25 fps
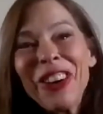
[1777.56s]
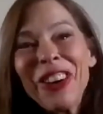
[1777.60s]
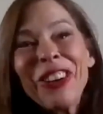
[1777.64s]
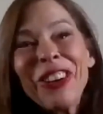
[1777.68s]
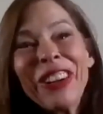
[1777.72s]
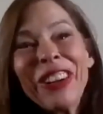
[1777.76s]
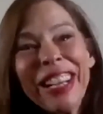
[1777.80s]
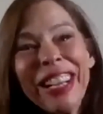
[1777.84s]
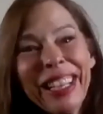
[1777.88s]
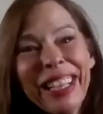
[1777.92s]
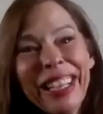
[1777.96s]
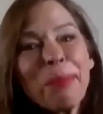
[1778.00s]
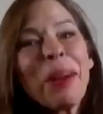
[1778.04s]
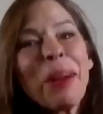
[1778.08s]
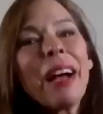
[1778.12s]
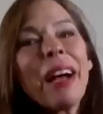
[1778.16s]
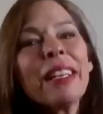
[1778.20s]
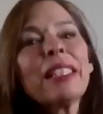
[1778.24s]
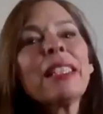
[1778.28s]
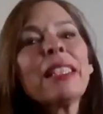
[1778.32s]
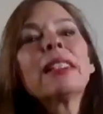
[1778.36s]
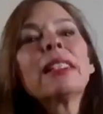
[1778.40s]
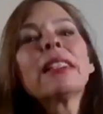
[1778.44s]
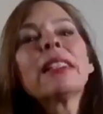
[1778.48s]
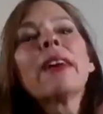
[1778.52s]
starting the
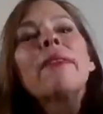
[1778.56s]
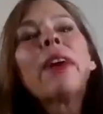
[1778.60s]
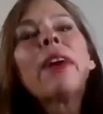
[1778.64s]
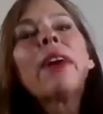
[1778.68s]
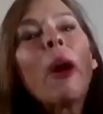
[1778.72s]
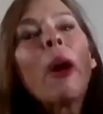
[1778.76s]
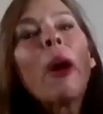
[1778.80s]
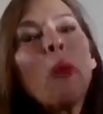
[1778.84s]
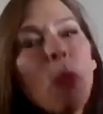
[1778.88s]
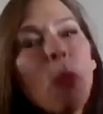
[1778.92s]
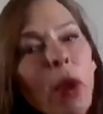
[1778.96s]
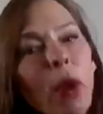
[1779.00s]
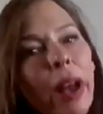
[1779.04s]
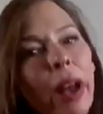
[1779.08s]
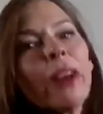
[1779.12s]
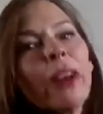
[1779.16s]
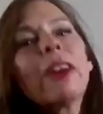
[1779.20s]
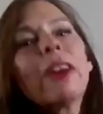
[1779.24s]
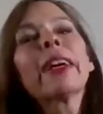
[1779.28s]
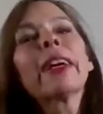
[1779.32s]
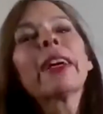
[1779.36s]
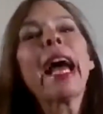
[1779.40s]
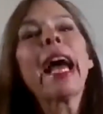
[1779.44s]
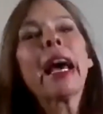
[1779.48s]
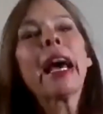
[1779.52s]
process of what are
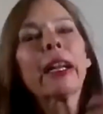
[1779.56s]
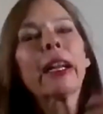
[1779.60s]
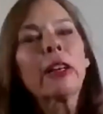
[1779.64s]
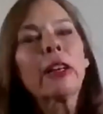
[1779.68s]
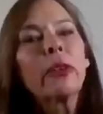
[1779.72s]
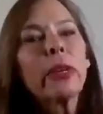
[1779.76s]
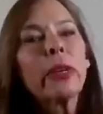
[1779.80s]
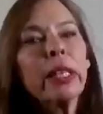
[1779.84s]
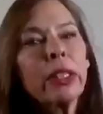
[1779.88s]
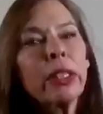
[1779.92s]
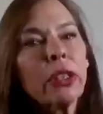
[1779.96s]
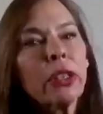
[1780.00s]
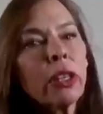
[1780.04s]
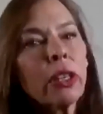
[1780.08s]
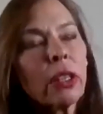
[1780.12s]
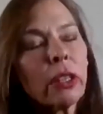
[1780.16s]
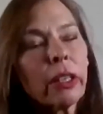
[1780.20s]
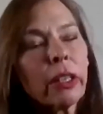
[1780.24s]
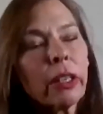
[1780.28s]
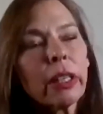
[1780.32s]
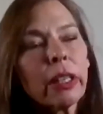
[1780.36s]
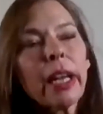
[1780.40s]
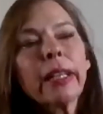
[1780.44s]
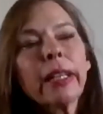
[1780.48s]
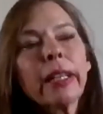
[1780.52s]
our categories going to
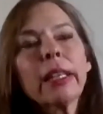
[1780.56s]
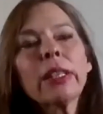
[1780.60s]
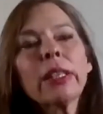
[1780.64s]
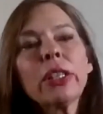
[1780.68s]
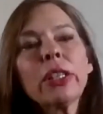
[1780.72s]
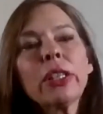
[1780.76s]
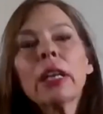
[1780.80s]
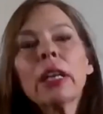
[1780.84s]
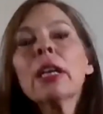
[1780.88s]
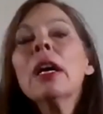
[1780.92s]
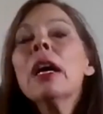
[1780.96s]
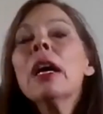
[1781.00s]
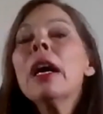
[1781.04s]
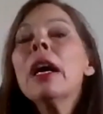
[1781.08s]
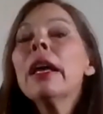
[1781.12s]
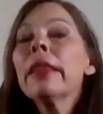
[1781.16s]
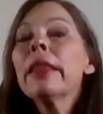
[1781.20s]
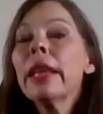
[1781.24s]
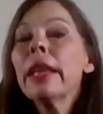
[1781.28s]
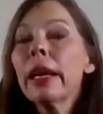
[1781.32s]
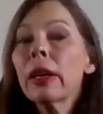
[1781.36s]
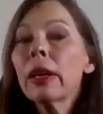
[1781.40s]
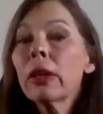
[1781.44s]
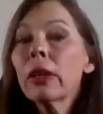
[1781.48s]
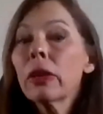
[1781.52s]
look like this year.
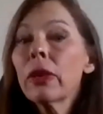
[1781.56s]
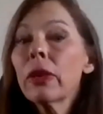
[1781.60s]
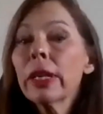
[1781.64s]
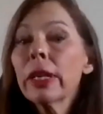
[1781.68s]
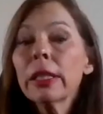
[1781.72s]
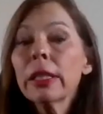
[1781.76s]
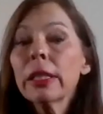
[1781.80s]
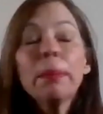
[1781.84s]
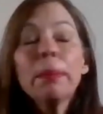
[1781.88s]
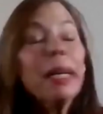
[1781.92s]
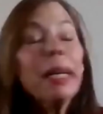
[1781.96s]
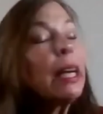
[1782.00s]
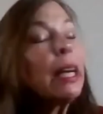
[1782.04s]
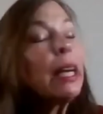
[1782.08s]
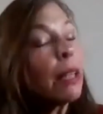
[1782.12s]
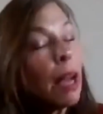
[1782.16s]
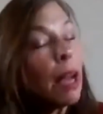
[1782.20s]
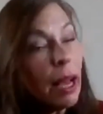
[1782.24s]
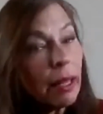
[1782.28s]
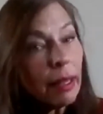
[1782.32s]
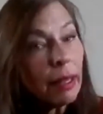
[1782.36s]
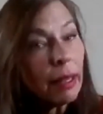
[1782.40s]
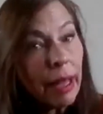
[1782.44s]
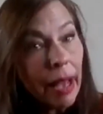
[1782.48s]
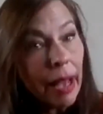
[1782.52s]
They are going to be a
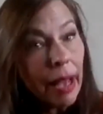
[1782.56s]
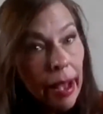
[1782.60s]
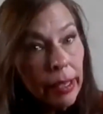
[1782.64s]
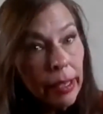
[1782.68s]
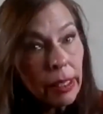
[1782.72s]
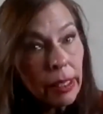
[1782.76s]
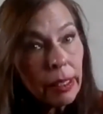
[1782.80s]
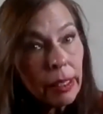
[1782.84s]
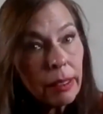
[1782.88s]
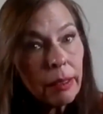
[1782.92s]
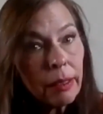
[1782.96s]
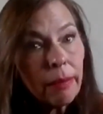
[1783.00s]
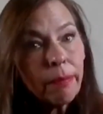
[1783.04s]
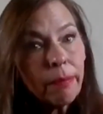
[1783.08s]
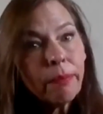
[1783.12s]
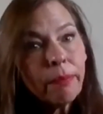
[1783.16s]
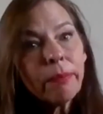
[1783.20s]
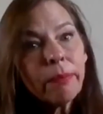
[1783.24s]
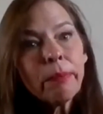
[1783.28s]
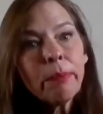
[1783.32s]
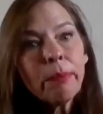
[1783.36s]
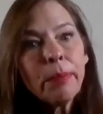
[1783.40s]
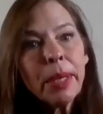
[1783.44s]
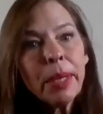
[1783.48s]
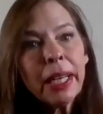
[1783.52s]
lot less
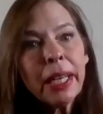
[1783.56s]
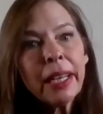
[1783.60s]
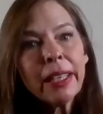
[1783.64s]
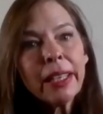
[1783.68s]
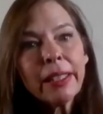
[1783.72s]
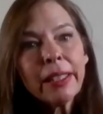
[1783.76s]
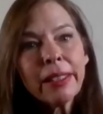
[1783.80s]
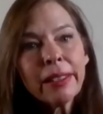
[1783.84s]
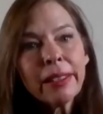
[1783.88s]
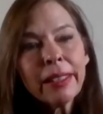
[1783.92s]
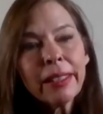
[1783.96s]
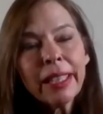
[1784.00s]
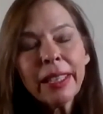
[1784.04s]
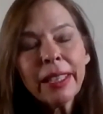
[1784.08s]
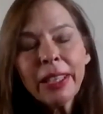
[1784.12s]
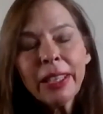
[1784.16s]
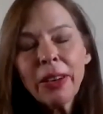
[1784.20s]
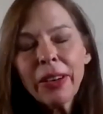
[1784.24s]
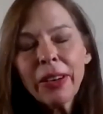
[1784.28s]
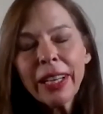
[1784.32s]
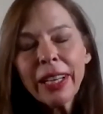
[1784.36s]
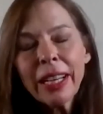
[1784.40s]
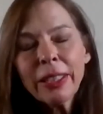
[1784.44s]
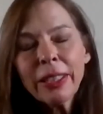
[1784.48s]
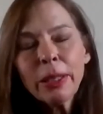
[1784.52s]
because, you
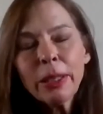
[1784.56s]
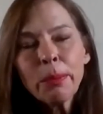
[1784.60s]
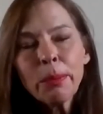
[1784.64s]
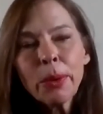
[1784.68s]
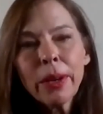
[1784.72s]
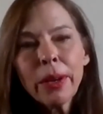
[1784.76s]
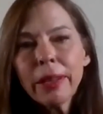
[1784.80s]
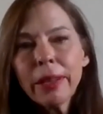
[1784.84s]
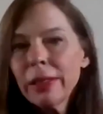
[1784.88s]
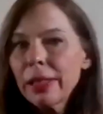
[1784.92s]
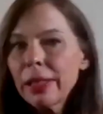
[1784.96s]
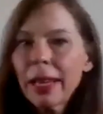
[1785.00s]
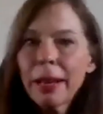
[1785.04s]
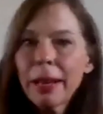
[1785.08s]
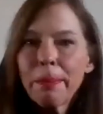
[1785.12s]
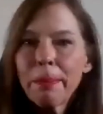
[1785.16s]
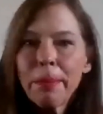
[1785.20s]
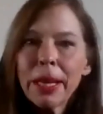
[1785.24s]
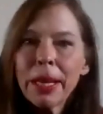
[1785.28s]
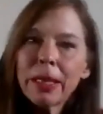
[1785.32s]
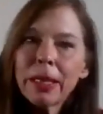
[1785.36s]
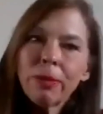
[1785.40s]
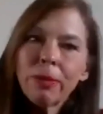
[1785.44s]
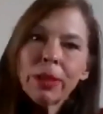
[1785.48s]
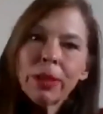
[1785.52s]
know, it got to the point, it's like
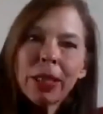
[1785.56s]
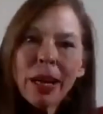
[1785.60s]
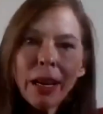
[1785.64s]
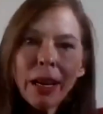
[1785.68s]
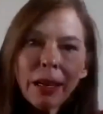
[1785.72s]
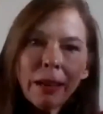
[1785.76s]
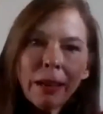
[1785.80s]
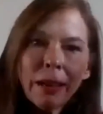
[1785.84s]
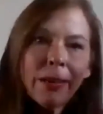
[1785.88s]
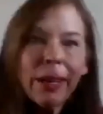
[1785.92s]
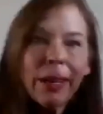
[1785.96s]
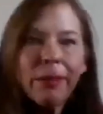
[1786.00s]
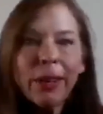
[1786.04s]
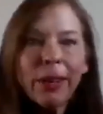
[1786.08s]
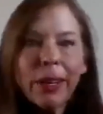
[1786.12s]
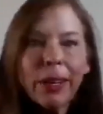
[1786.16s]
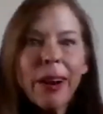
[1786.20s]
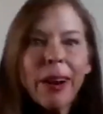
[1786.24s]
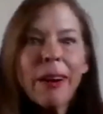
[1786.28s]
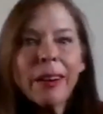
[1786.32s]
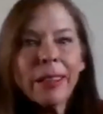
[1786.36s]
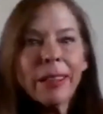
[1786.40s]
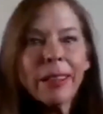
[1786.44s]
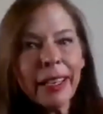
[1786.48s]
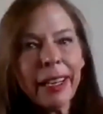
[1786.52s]
best photography for
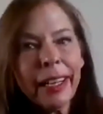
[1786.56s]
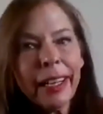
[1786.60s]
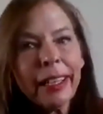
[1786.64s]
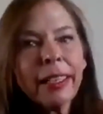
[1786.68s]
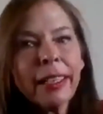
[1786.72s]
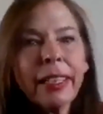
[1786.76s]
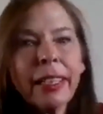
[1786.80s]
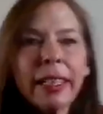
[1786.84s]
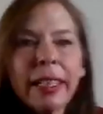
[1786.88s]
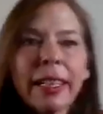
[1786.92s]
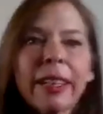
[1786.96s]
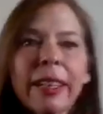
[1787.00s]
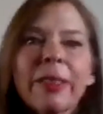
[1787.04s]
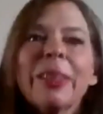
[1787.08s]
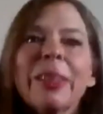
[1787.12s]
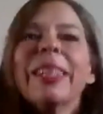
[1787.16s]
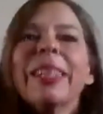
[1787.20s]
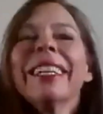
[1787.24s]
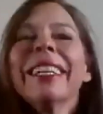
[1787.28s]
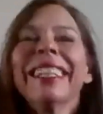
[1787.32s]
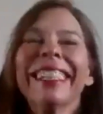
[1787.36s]
gardening, you know?